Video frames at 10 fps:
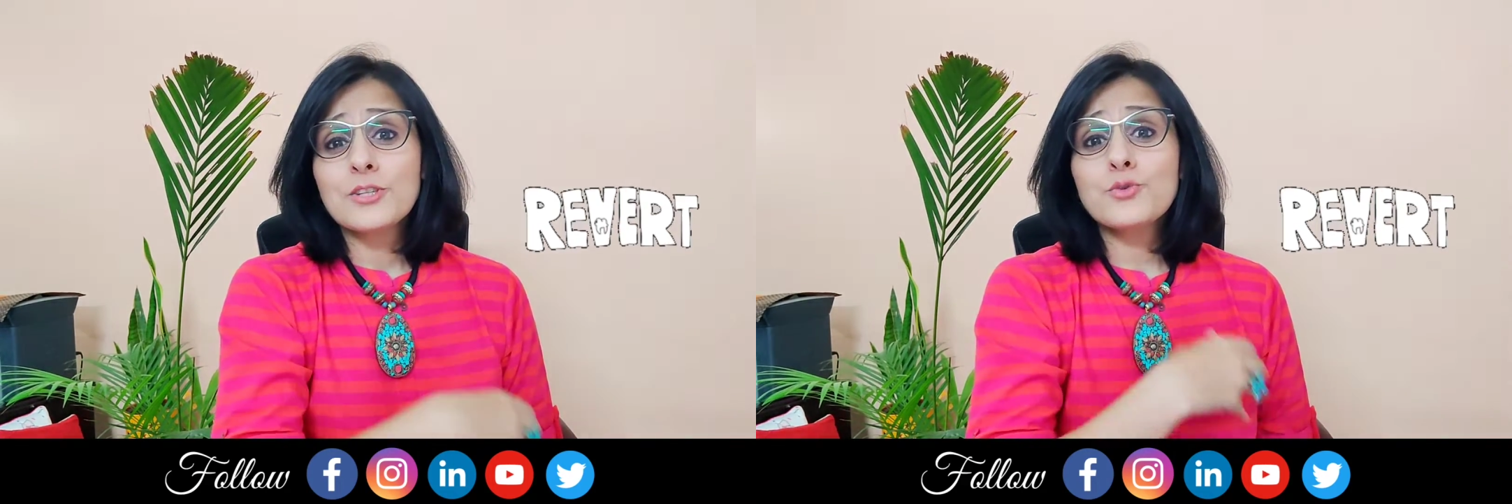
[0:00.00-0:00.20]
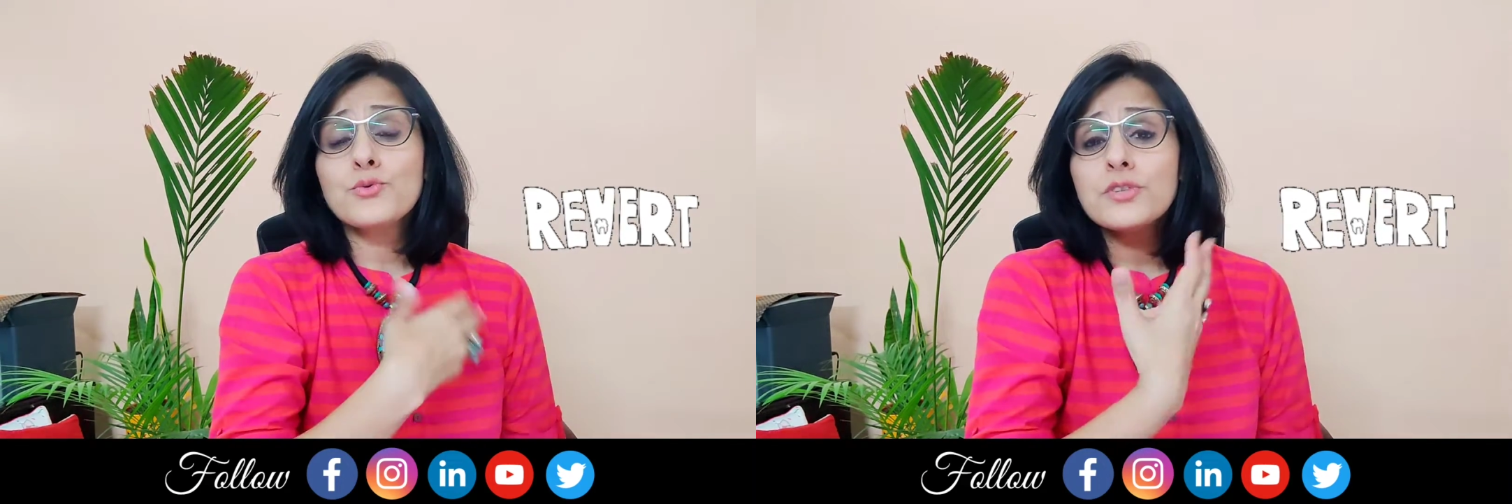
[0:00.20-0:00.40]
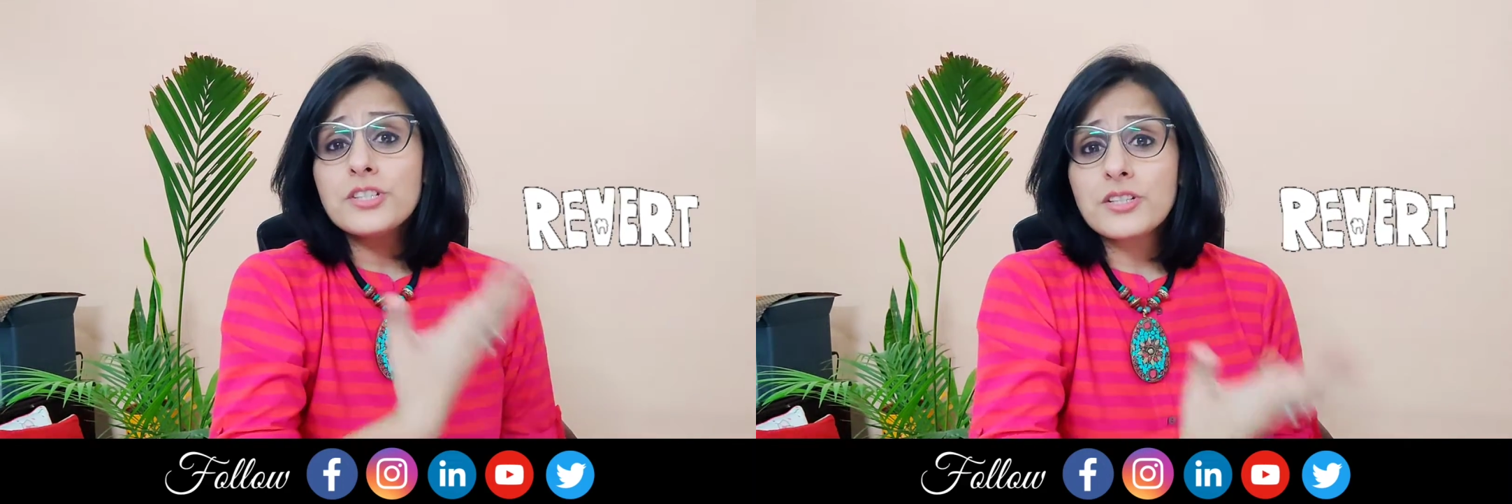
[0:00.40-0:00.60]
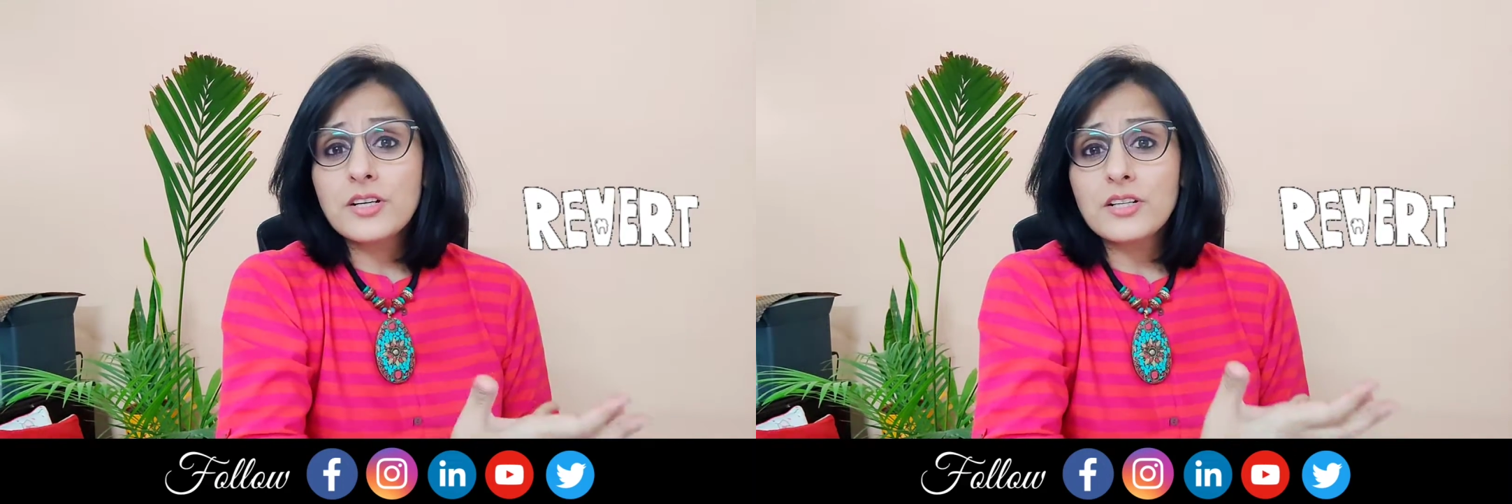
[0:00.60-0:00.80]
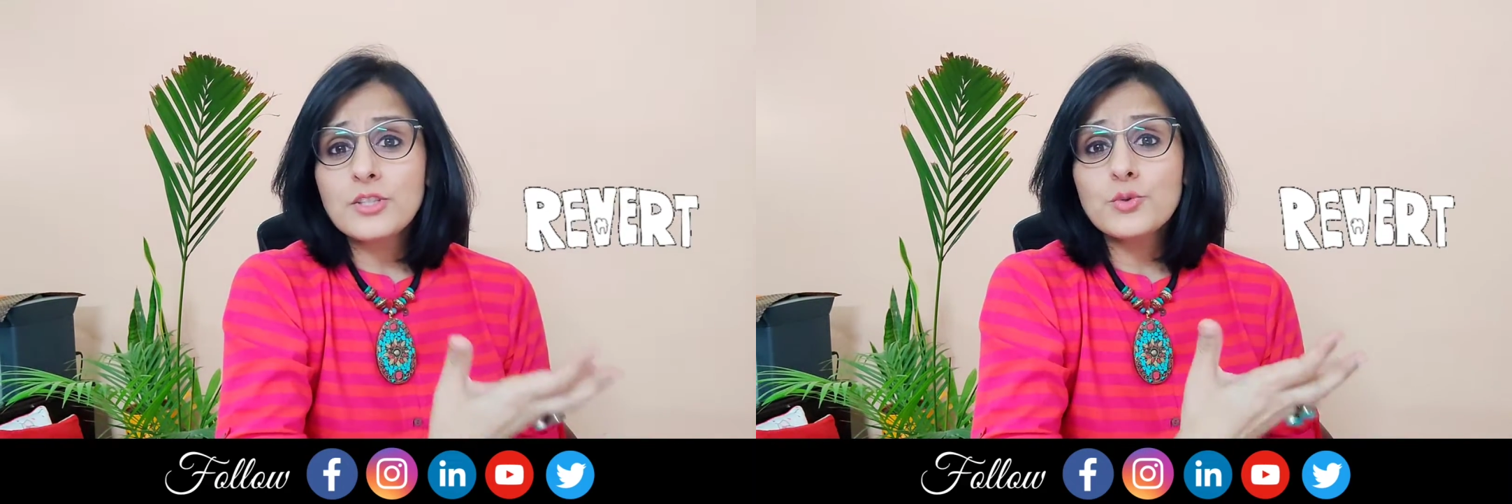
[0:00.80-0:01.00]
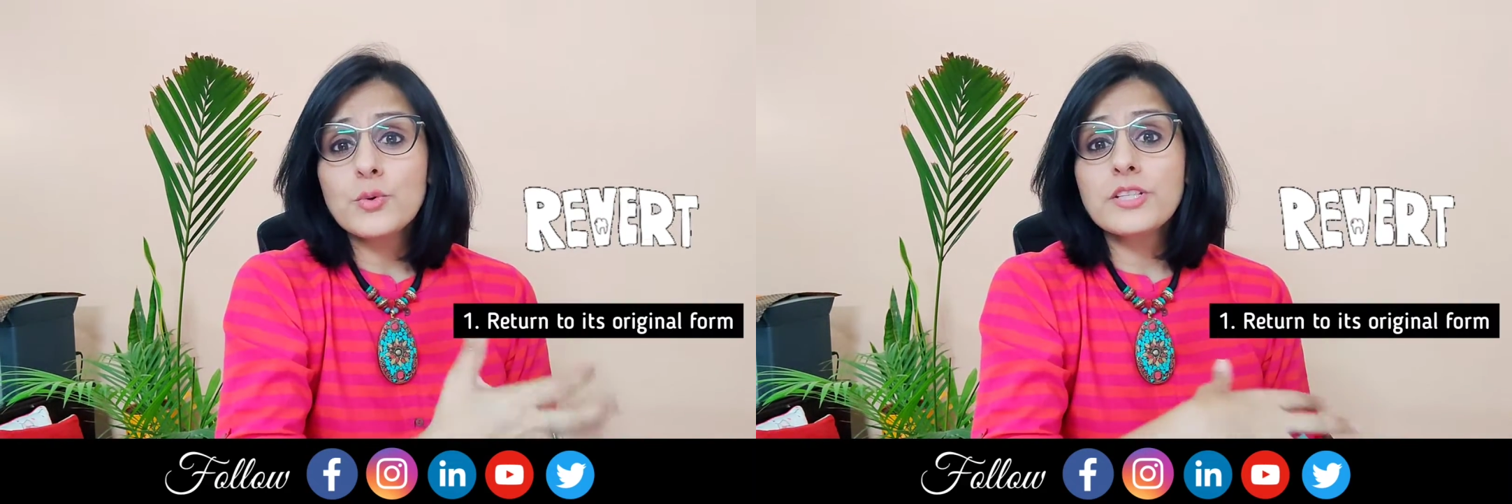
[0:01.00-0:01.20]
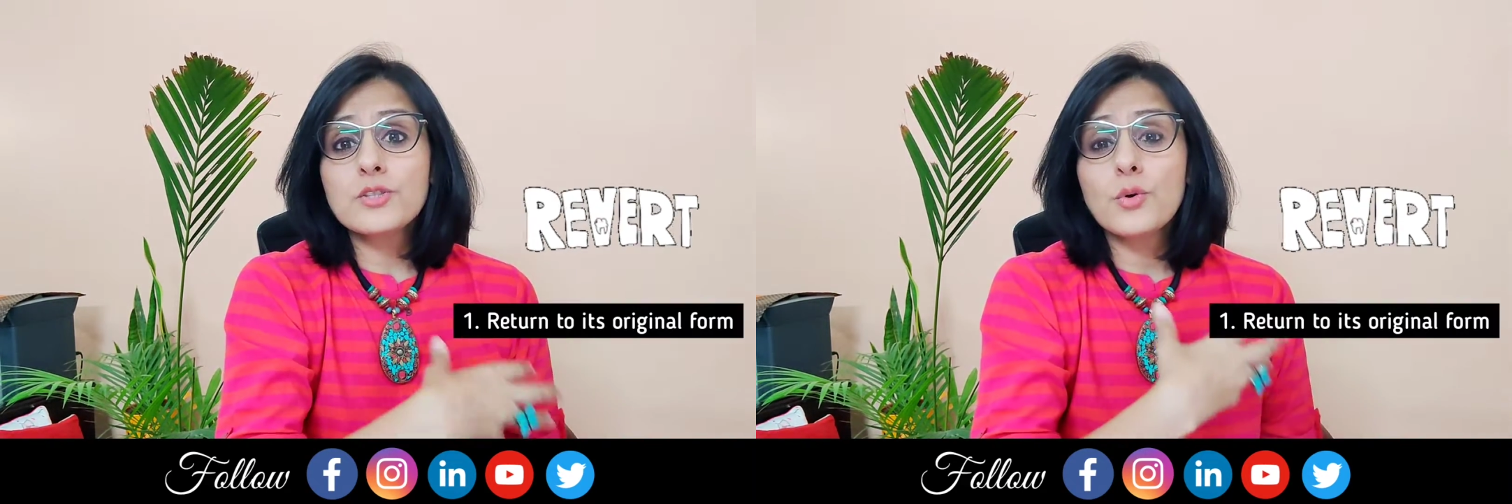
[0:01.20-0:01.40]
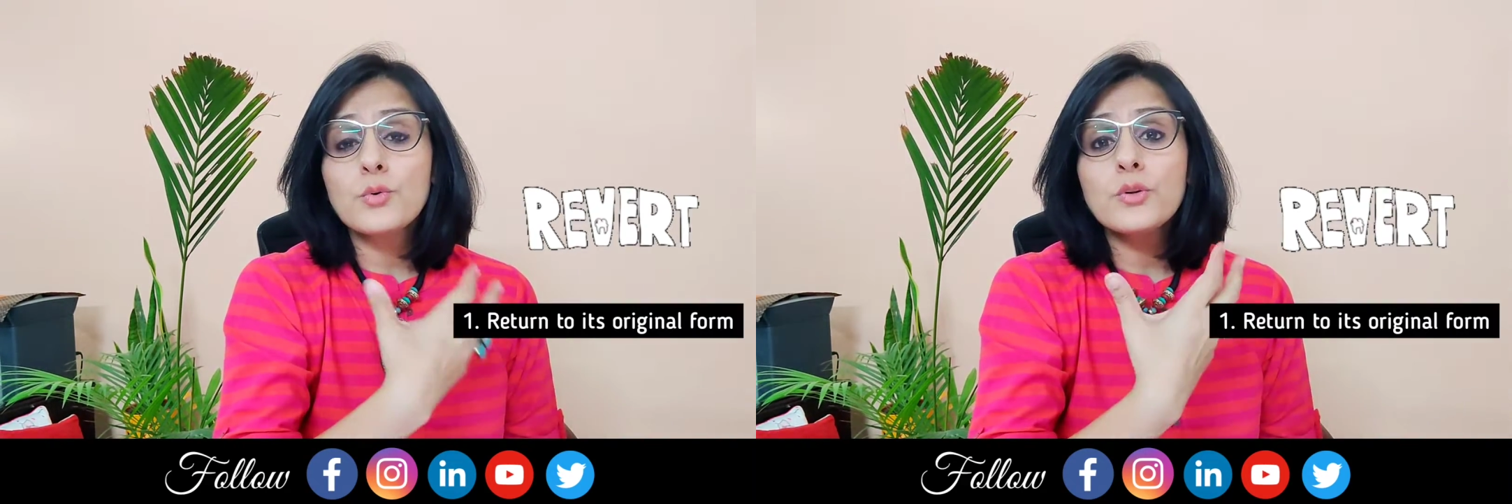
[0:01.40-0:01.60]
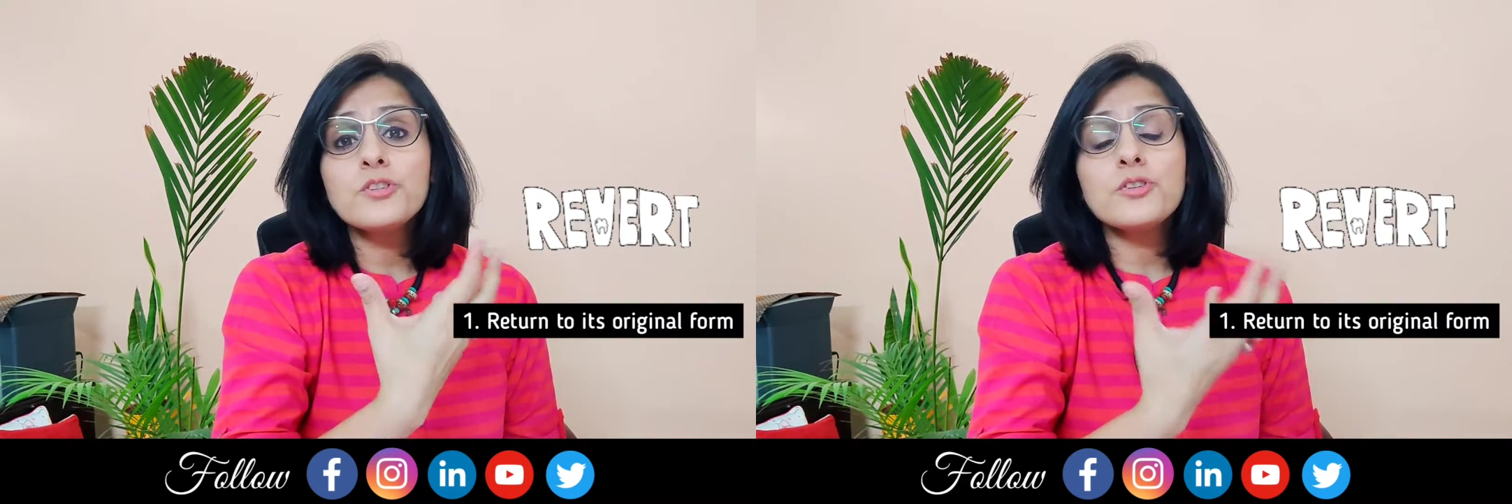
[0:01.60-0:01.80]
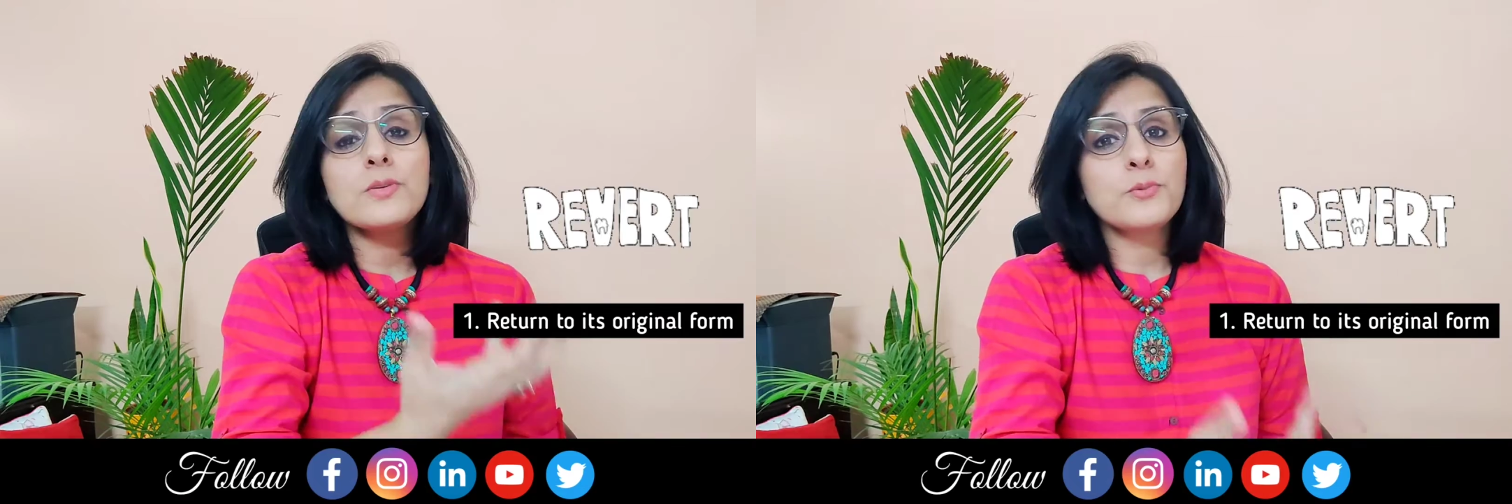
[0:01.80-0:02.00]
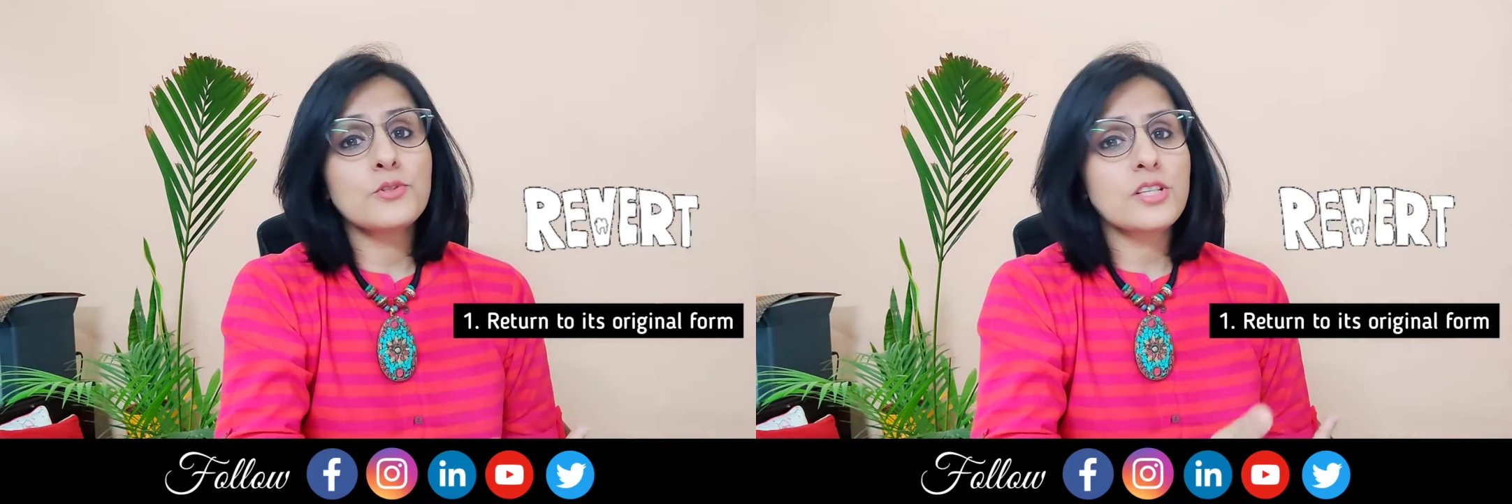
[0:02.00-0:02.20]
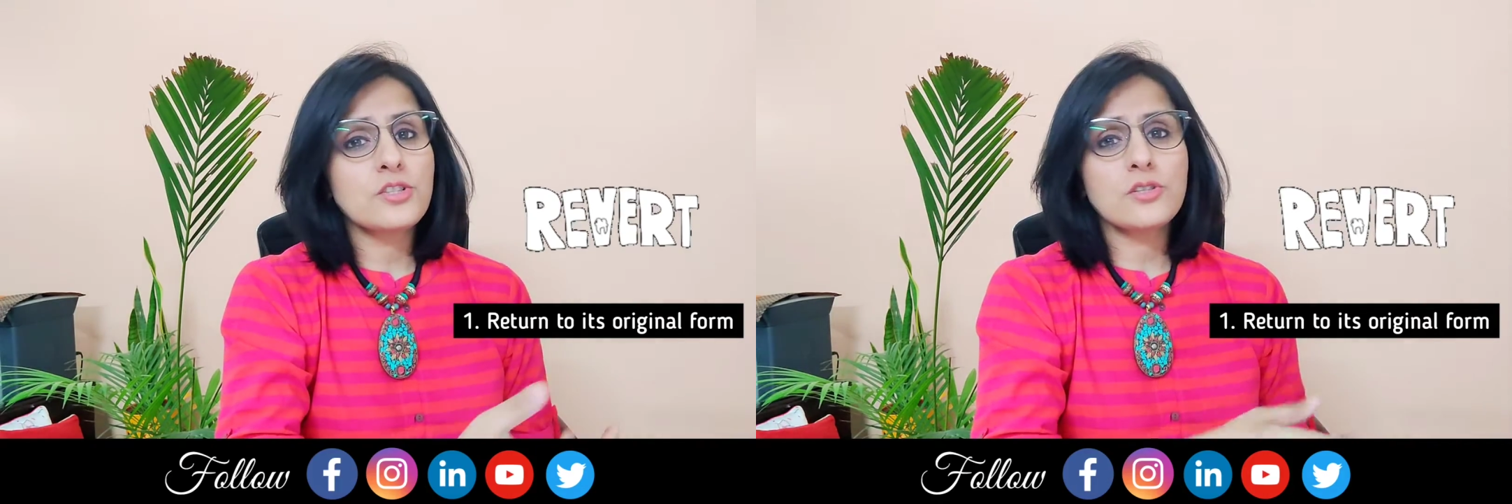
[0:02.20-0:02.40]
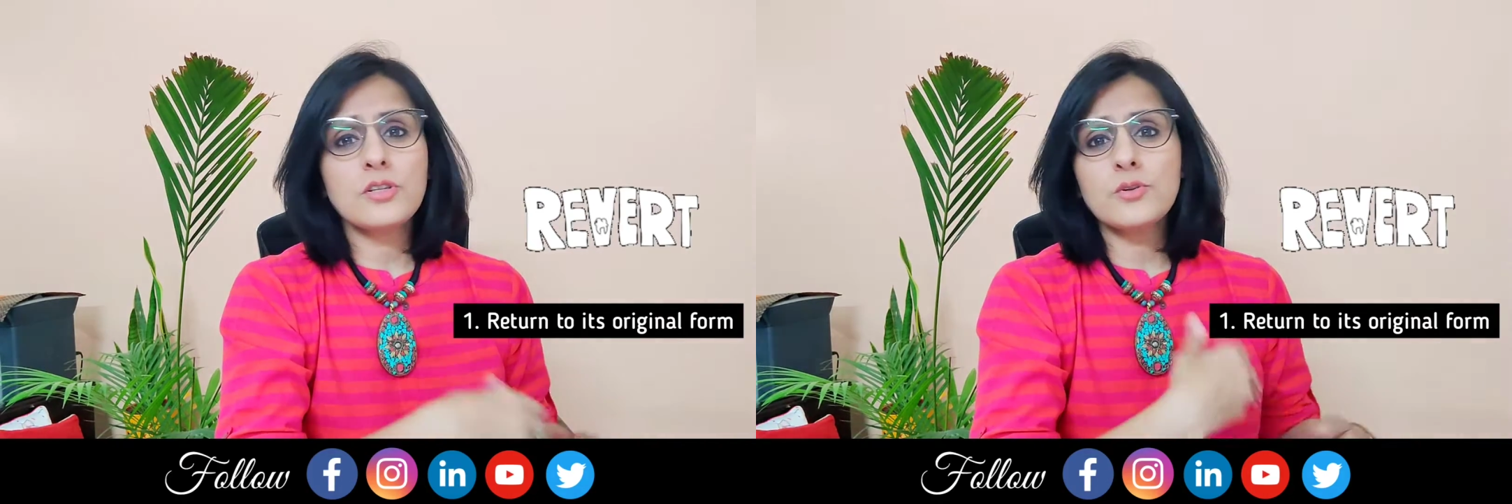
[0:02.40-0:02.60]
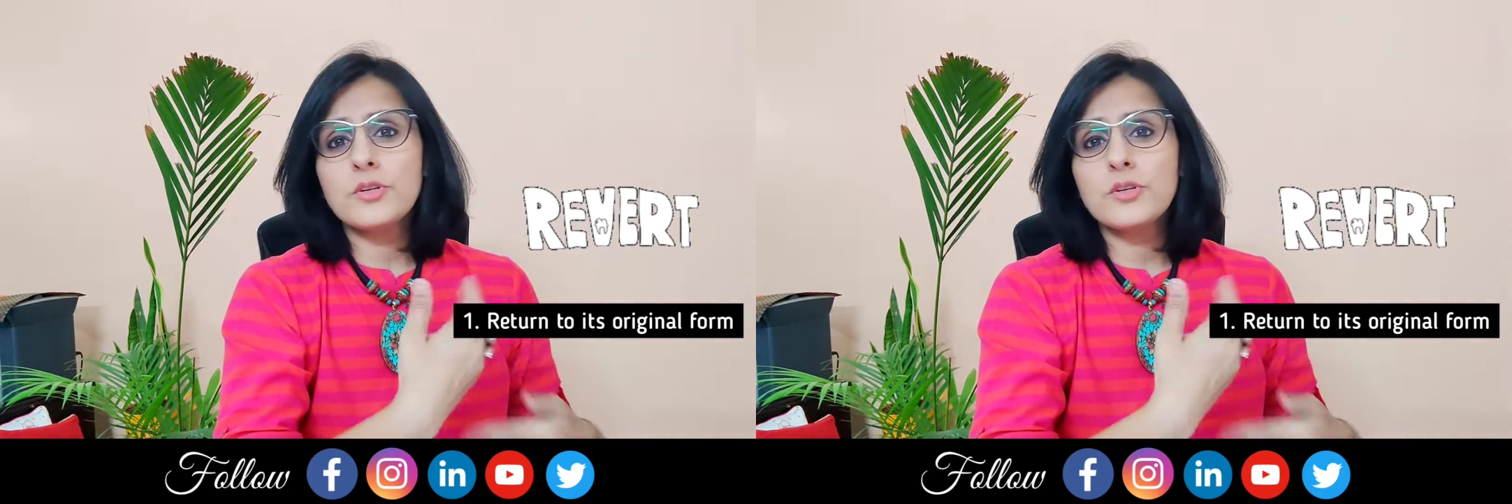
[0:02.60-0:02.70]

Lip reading: to return to its original position,